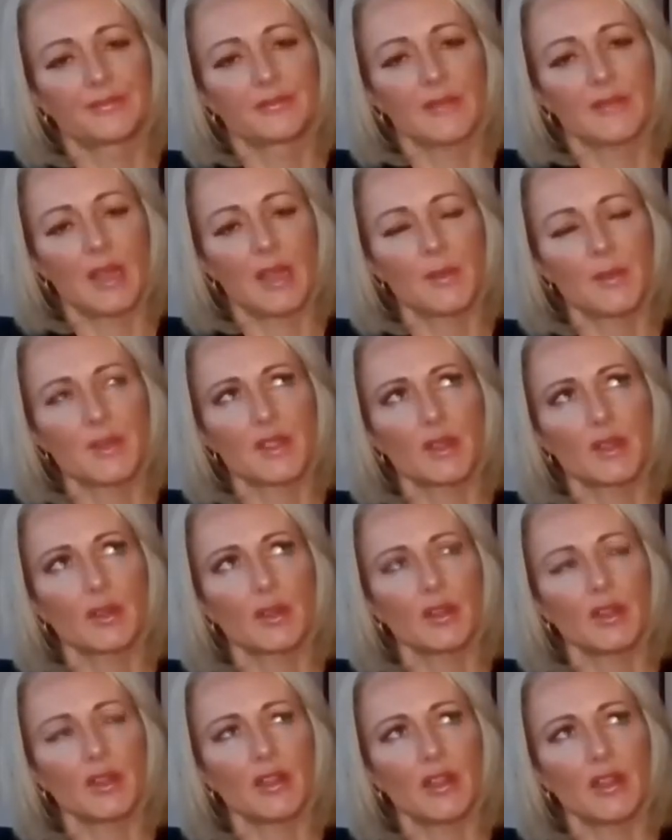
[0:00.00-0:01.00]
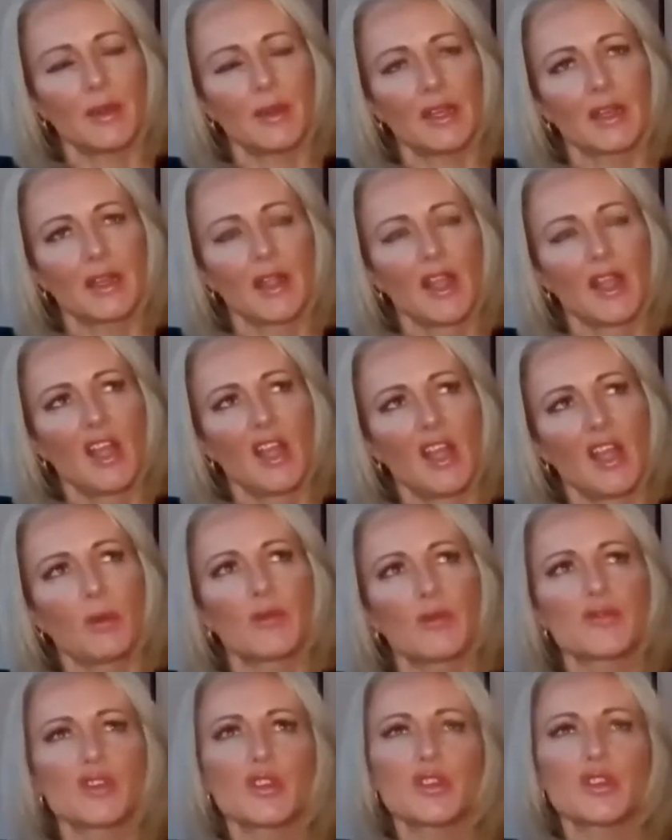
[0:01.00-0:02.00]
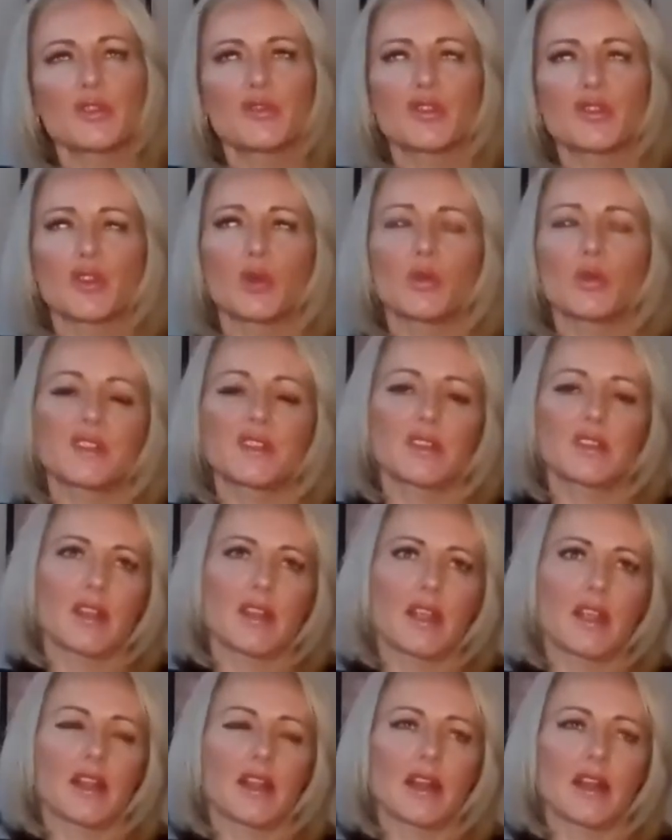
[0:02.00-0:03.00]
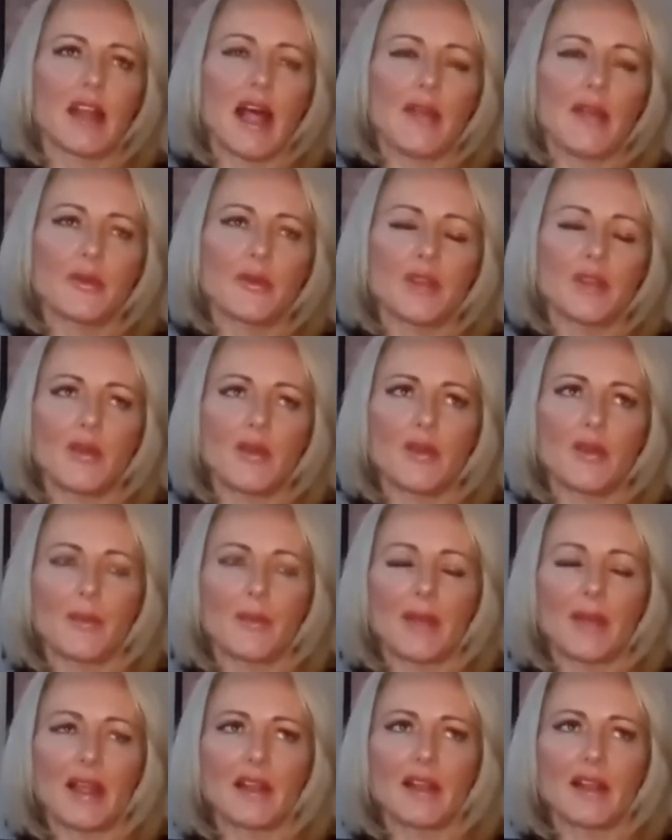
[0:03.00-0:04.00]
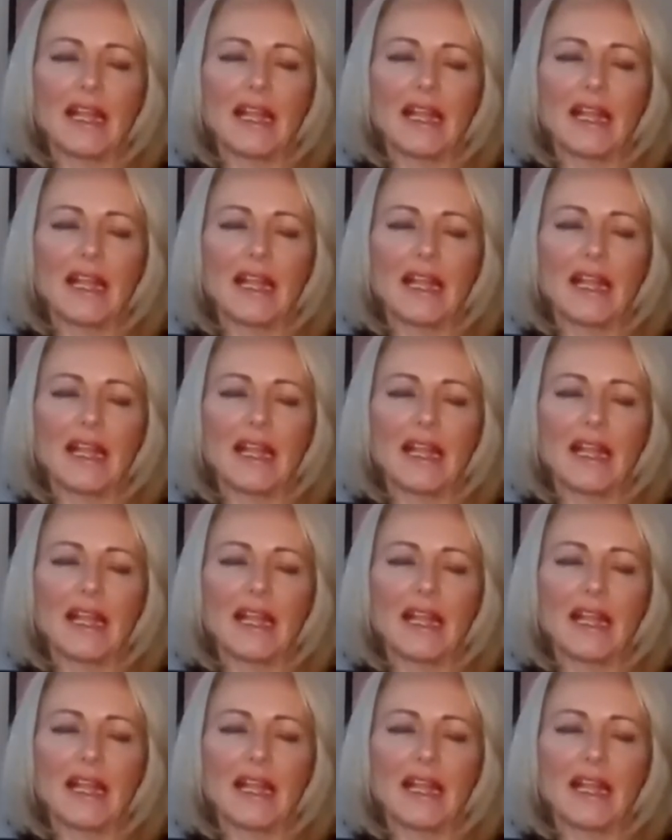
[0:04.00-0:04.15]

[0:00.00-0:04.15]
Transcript: absolutely. I mean, we've chose to kind of narrow down a bit